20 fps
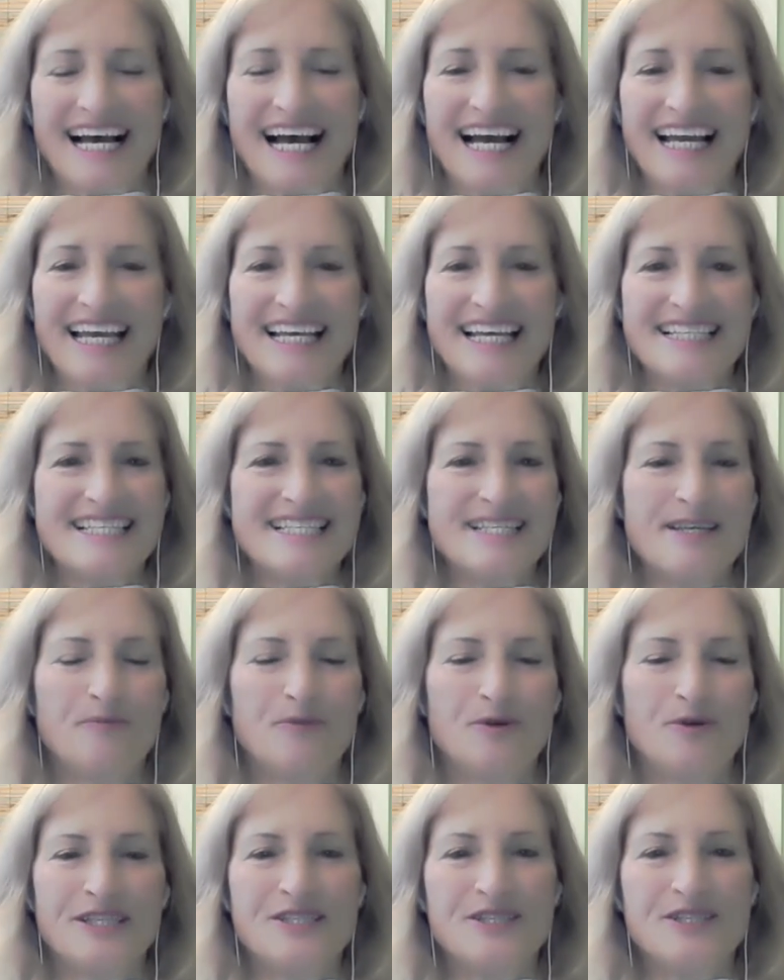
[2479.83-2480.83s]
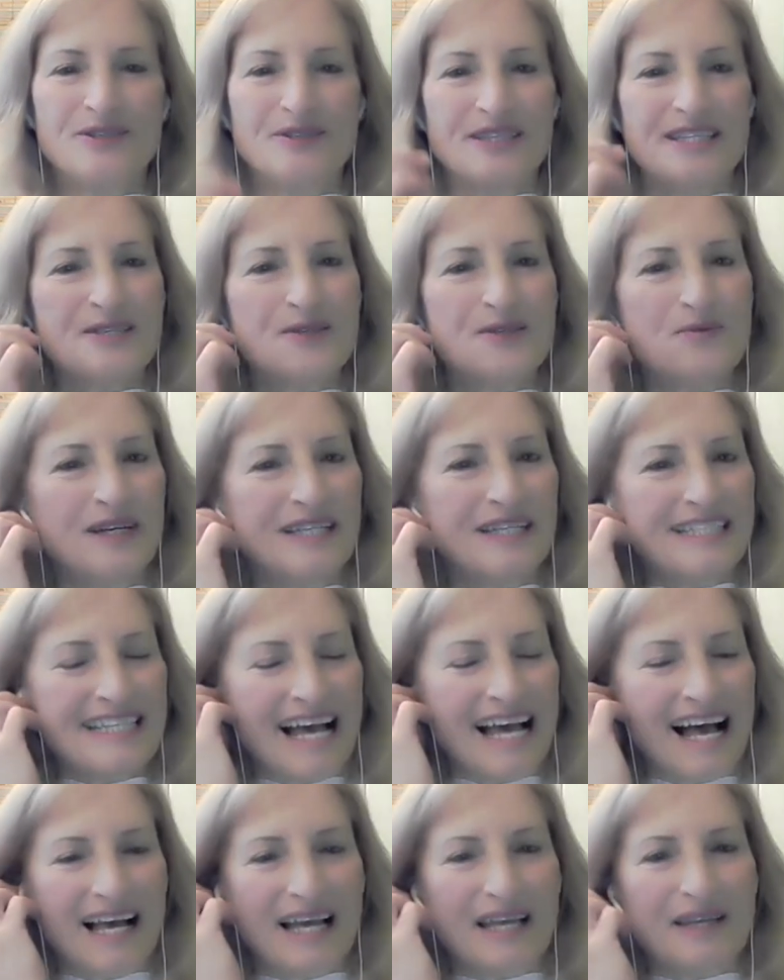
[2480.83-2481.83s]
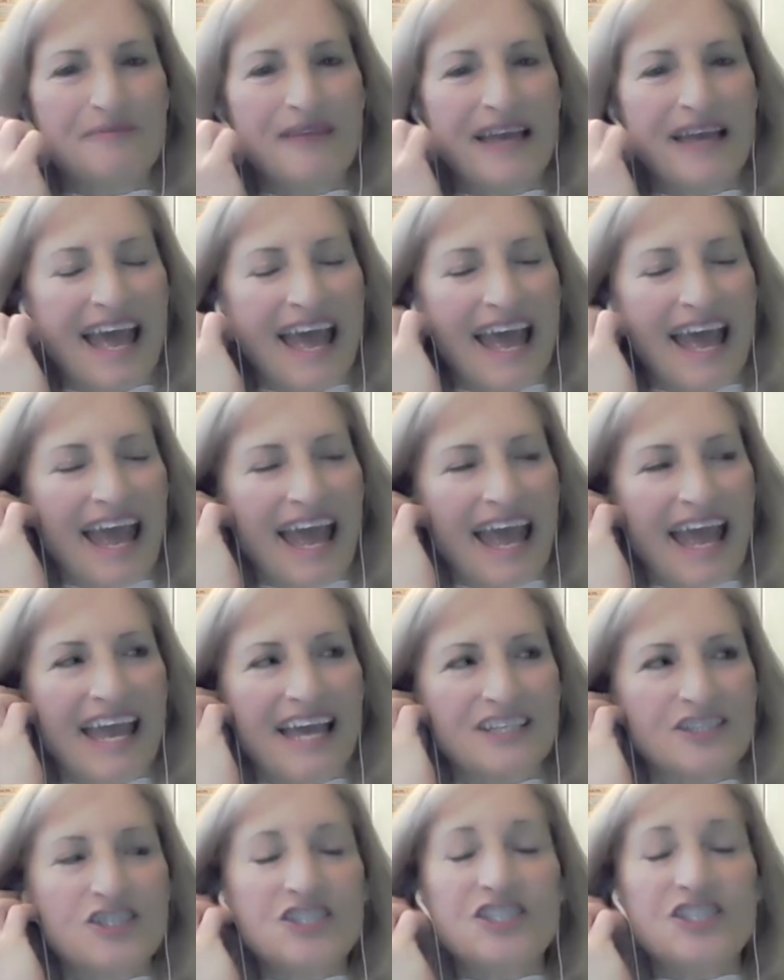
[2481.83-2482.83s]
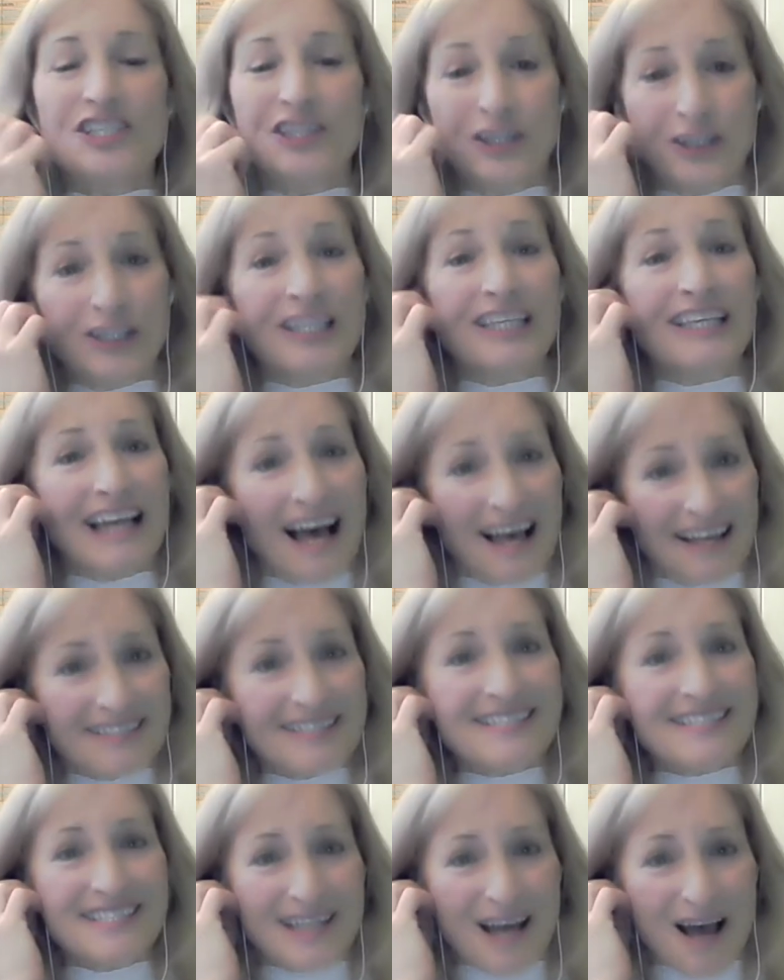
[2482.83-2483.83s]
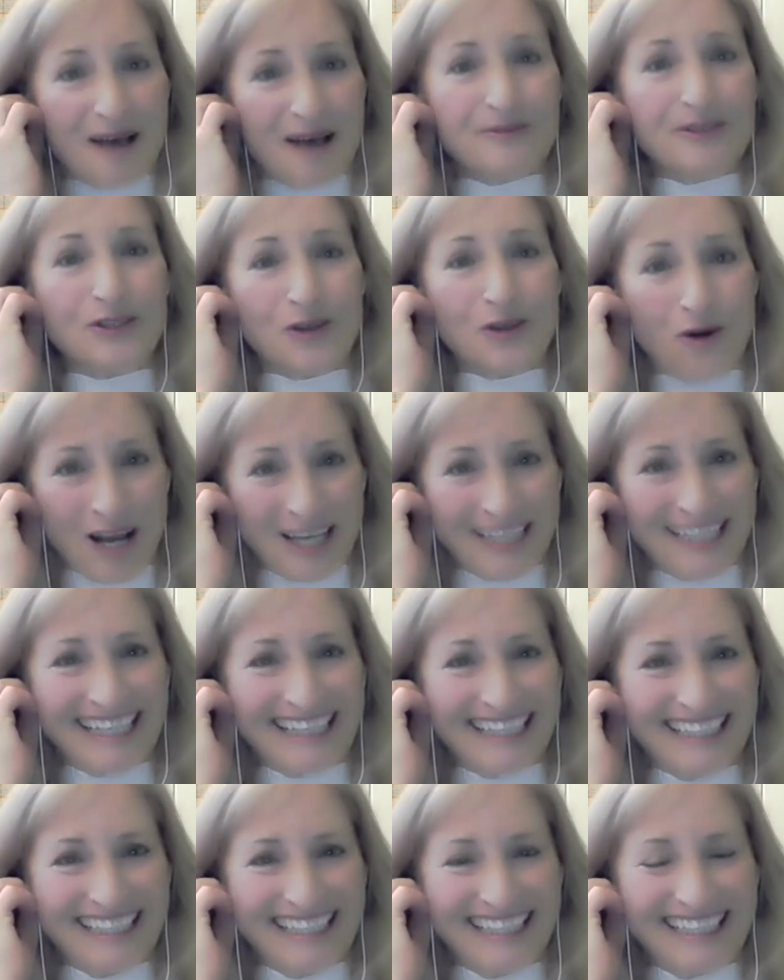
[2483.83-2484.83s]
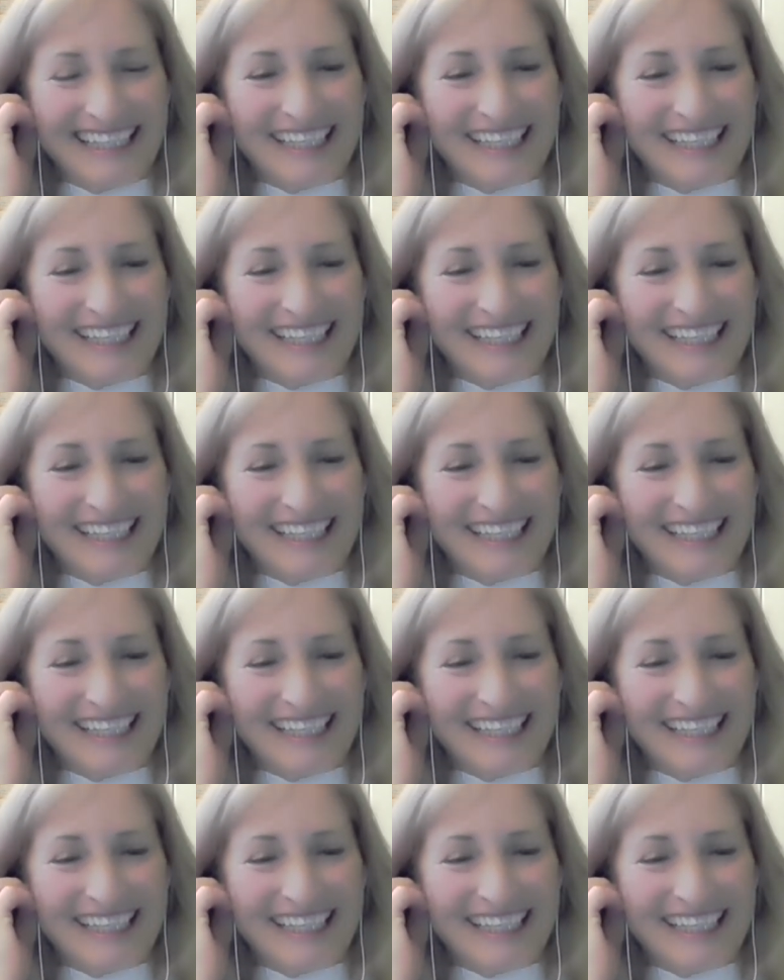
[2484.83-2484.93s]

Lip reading: I had someone do this one time and she could not stop yawning.